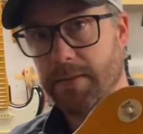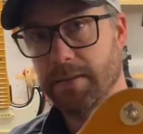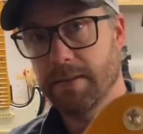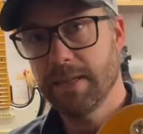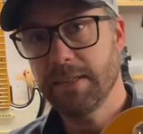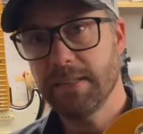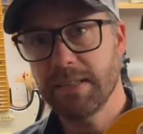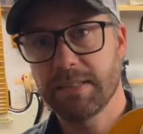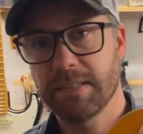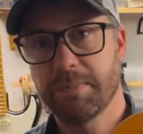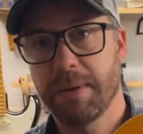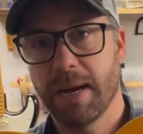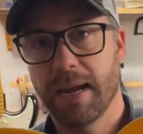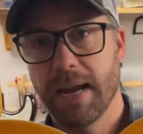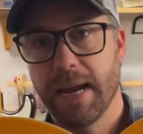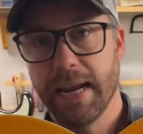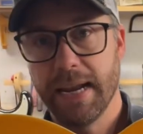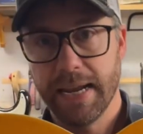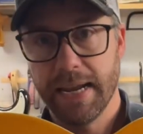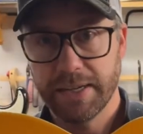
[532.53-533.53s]
This is my
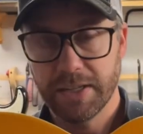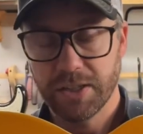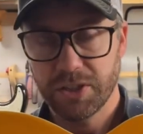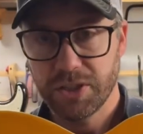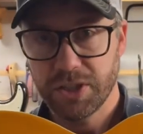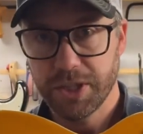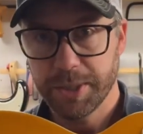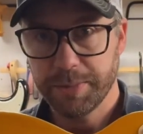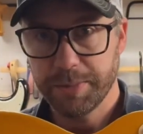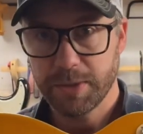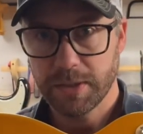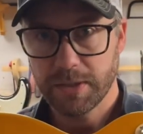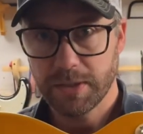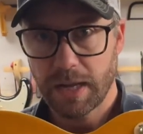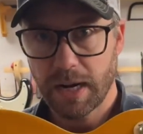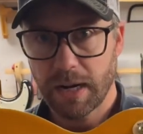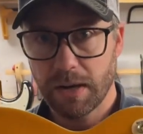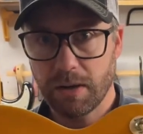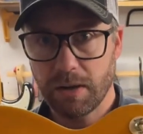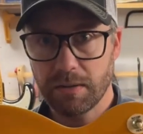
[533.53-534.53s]
latest Chibson
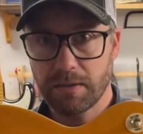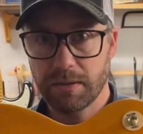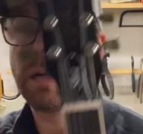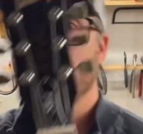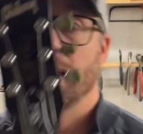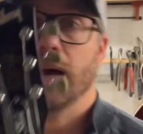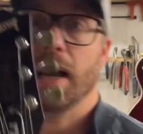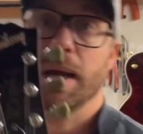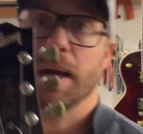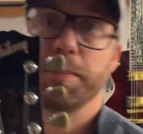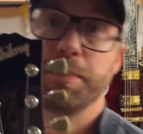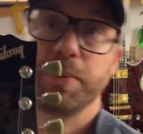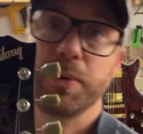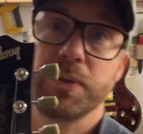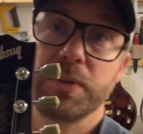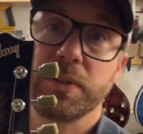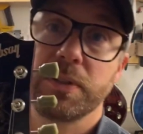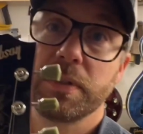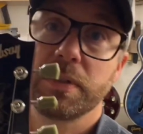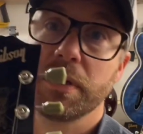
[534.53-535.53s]
that I got. I
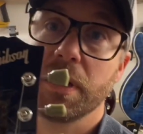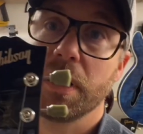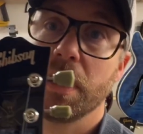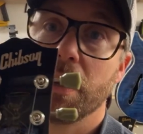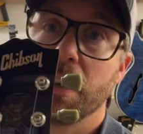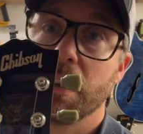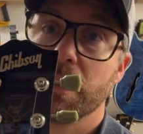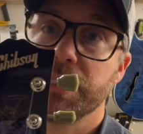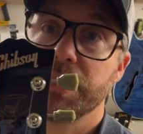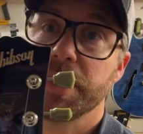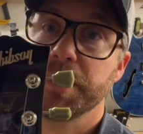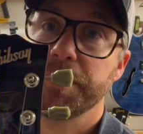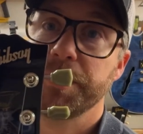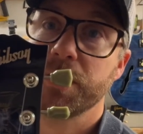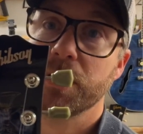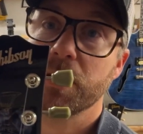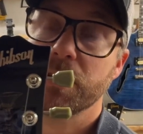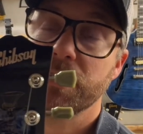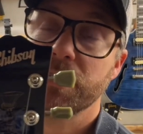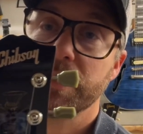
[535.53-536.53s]
put a
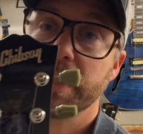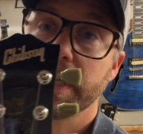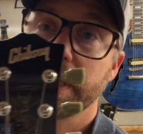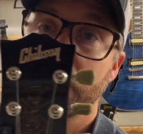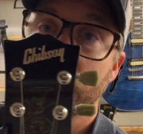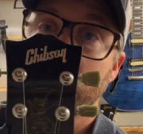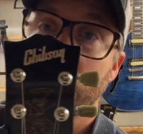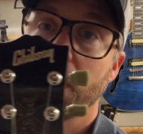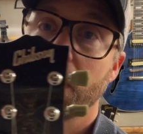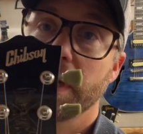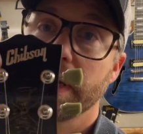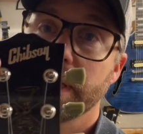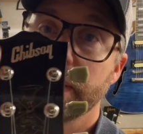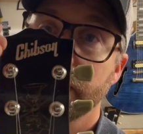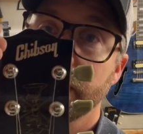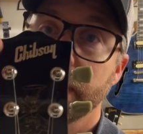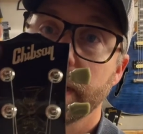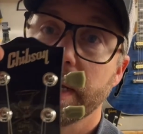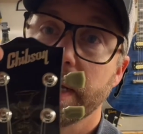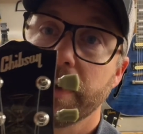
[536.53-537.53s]
Chibson sticker on
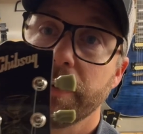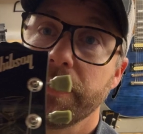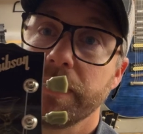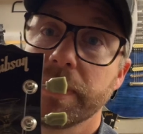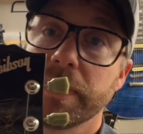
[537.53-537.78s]
it here.